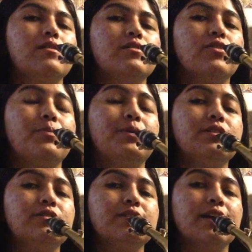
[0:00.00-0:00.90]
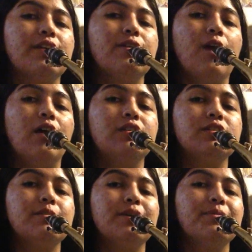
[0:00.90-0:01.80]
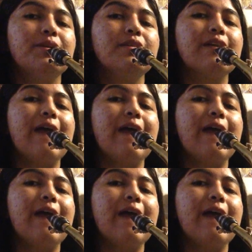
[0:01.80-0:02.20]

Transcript: So put those together onto the mouthpiece.